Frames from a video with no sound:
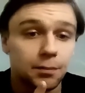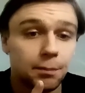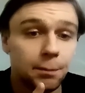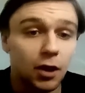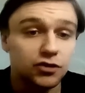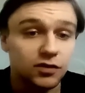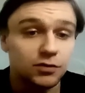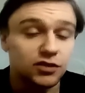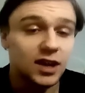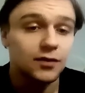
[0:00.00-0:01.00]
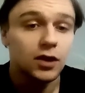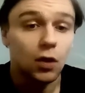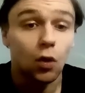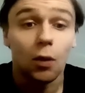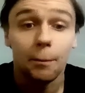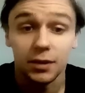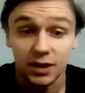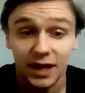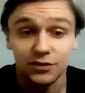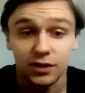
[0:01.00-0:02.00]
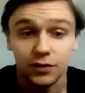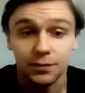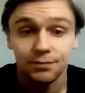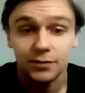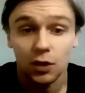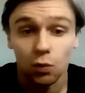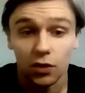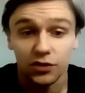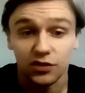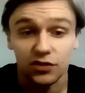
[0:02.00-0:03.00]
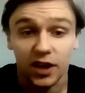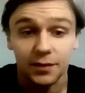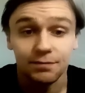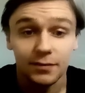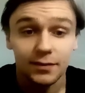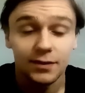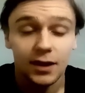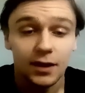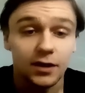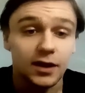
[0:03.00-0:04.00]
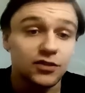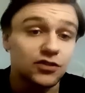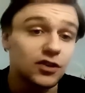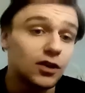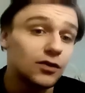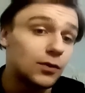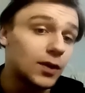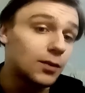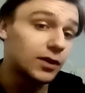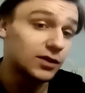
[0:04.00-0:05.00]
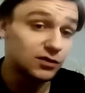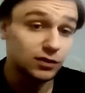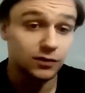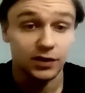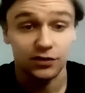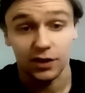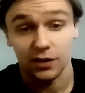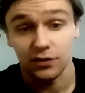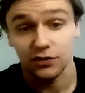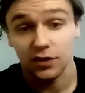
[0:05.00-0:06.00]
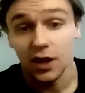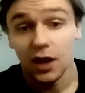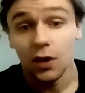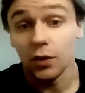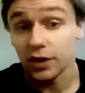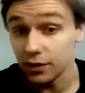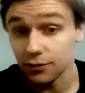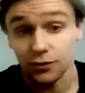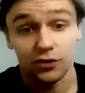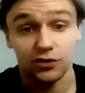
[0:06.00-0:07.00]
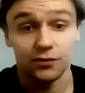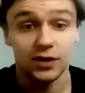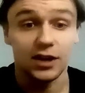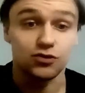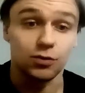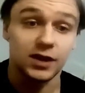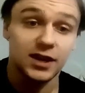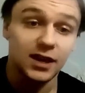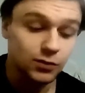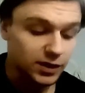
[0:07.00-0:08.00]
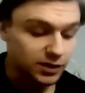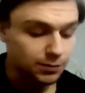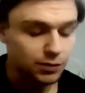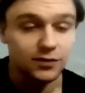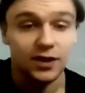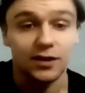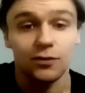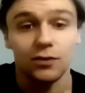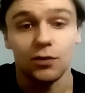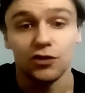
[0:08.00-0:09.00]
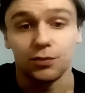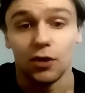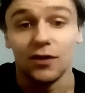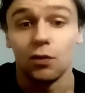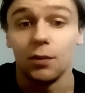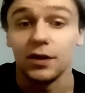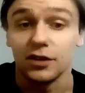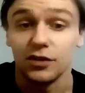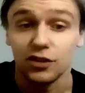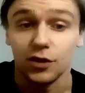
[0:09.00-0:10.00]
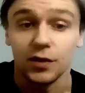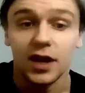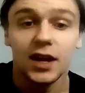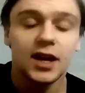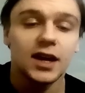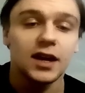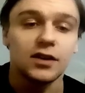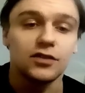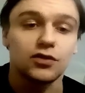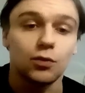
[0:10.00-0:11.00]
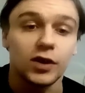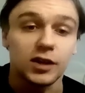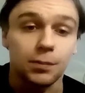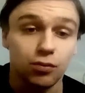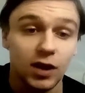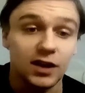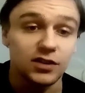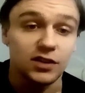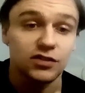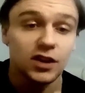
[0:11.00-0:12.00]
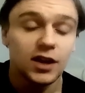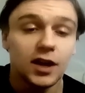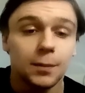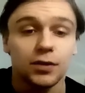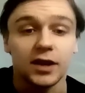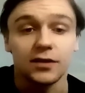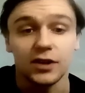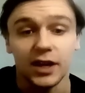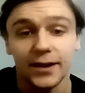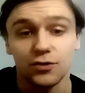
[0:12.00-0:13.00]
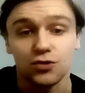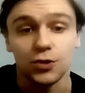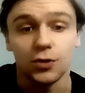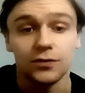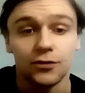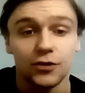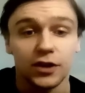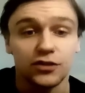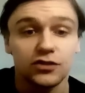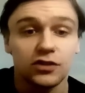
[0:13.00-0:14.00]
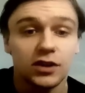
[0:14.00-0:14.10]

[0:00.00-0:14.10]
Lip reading: putting them together or blending them one at a time. Okay, so the way we're going to do this is we're going to focus on the intro again. We're going to play that once more, and what we're going to do is we're going to practice playing the intro and the verse